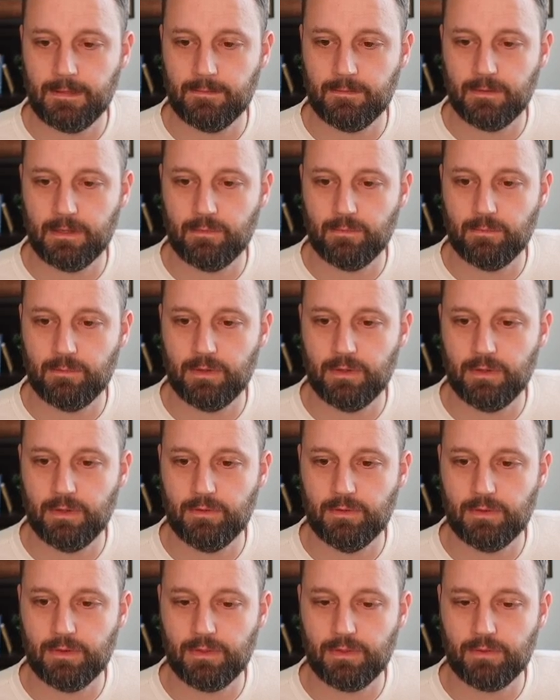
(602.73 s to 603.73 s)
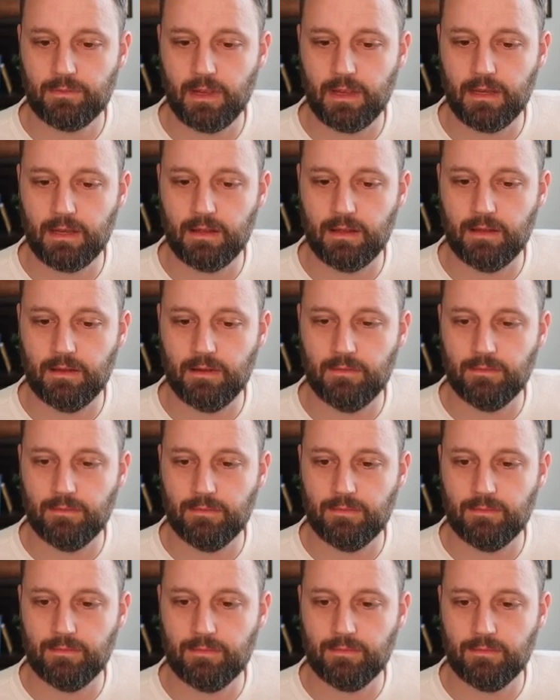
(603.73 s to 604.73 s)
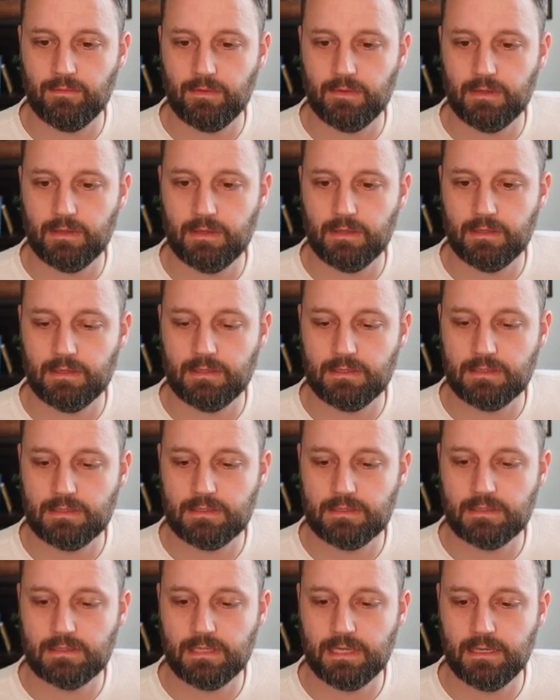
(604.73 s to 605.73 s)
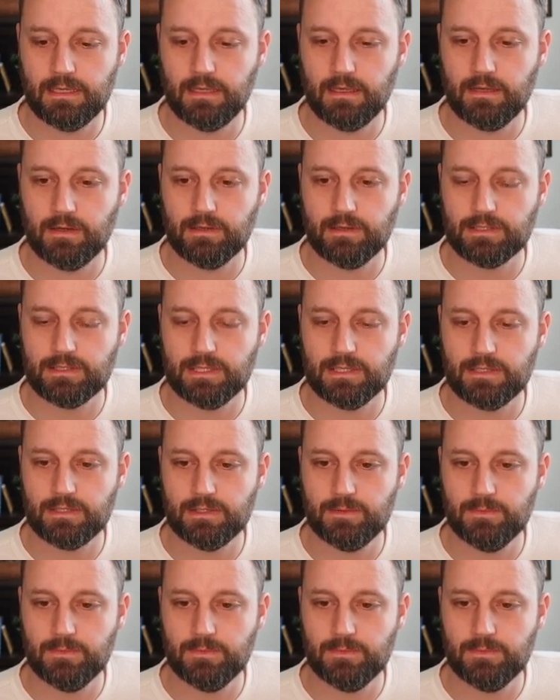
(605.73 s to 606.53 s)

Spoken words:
to renew the threat of taking on g2.